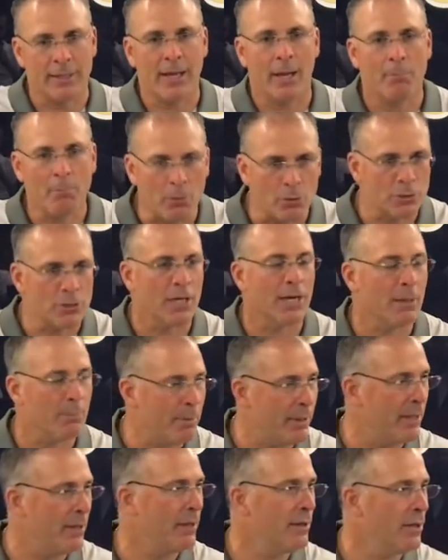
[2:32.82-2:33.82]
Temple is going to
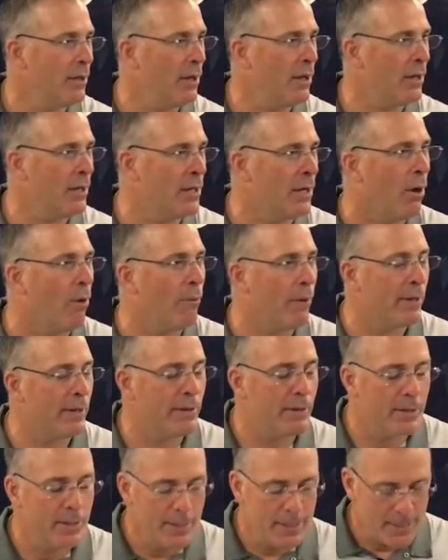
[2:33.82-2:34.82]
be
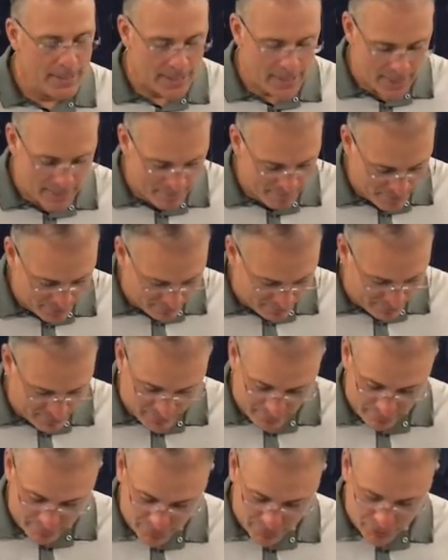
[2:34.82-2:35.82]
going. Uh, they're,
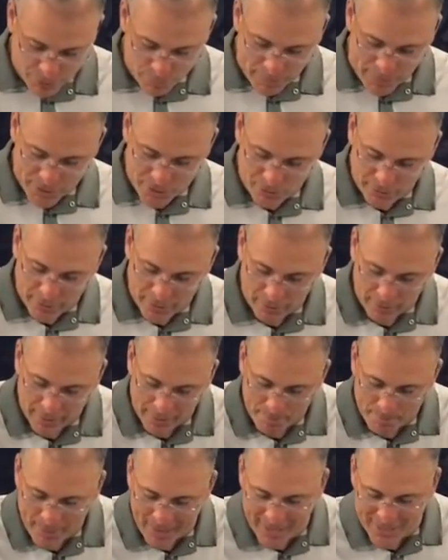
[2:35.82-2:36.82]
they're, they're, special there. And
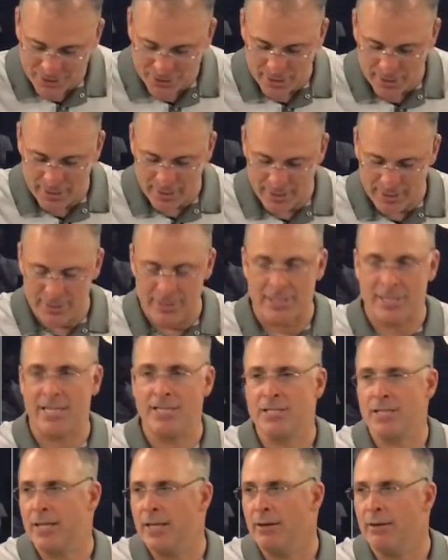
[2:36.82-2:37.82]
then Pat uh,
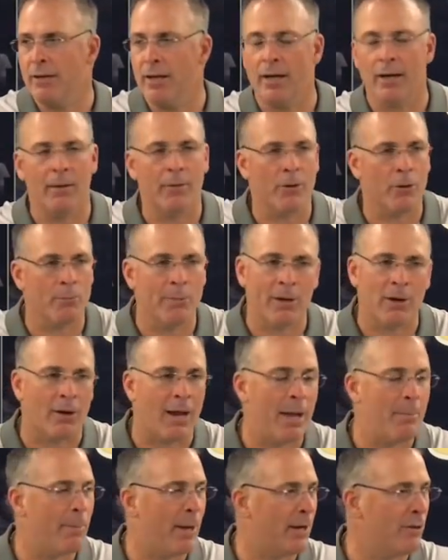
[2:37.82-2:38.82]
Jasinski, uh, their middle
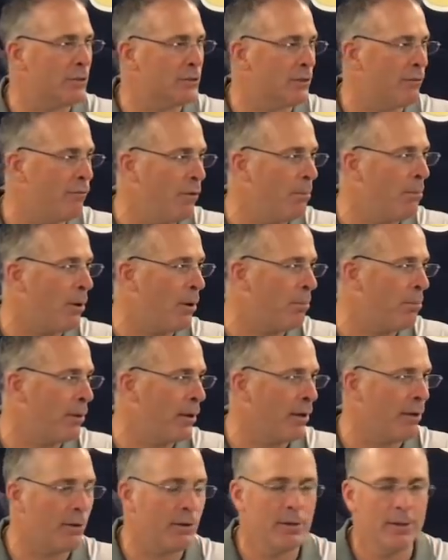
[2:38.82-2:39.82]
linebacker, is a football
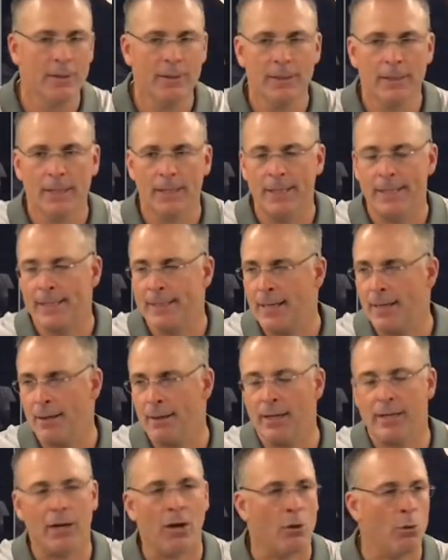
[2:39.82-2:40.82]
player, uh, kind of
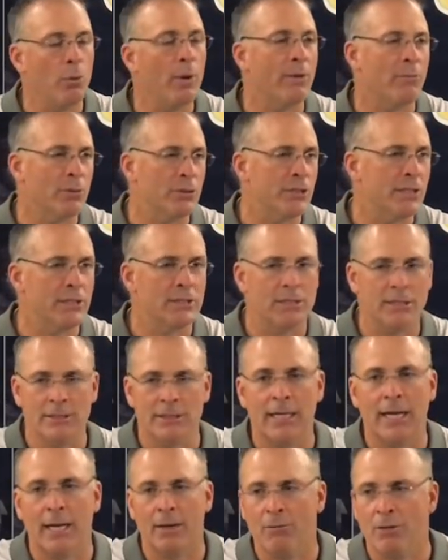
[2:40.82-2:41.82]
like our Quinn Wirginis. He's
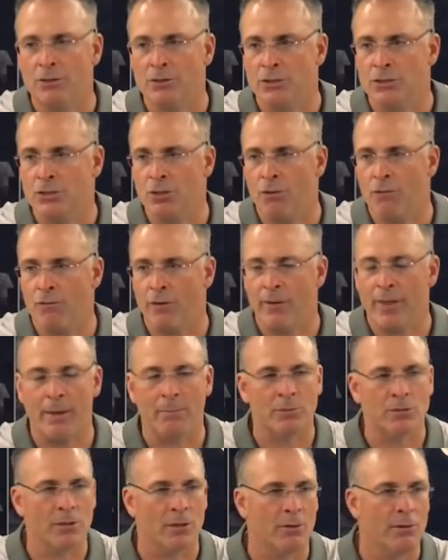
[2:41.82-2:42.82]
the guy that runs the show for
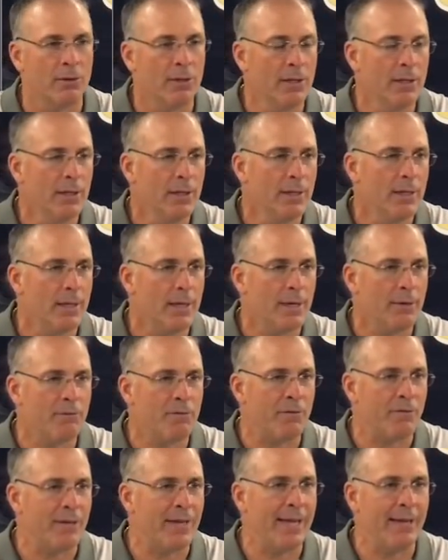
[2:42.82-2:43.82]
them. So uh,
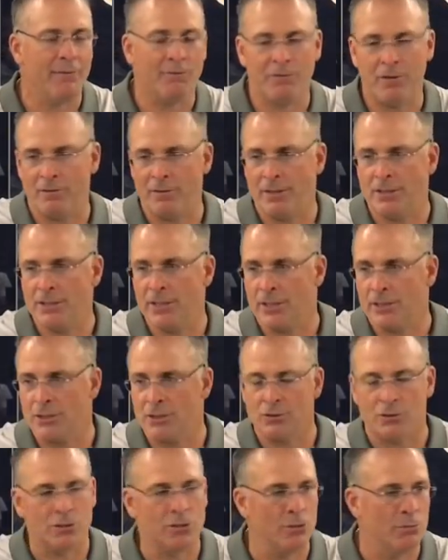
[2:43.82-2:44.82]
58 and 56 are
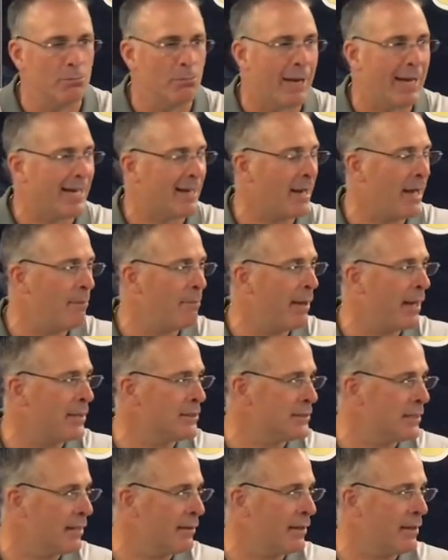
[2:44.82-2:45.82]
those two Mike
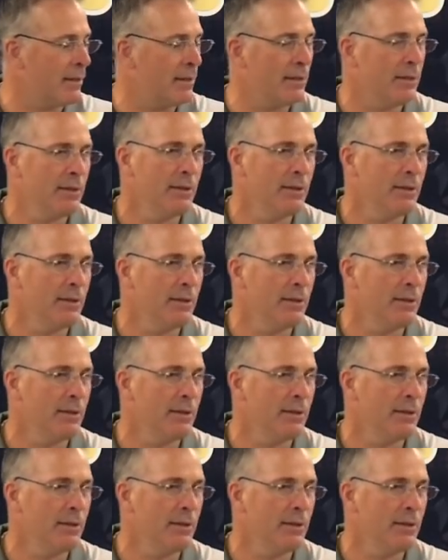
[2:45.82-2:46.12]
linebackers I think